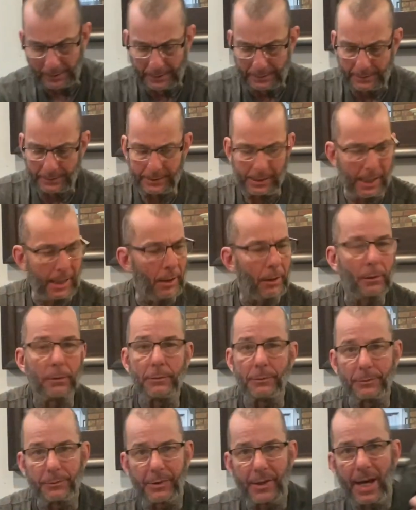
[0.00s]
Now,
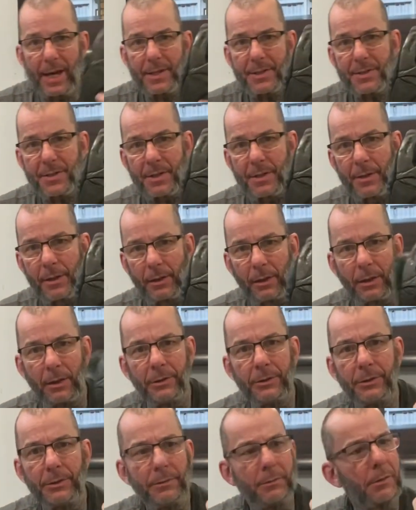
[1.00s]
that's an
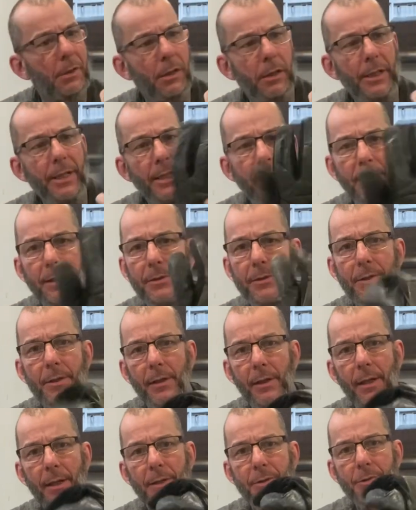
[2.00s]
uncleaned
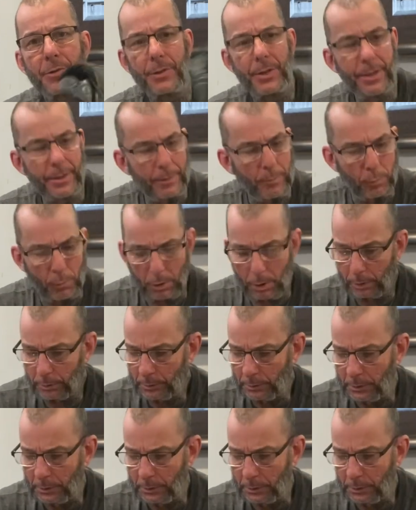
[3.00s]
and treated one,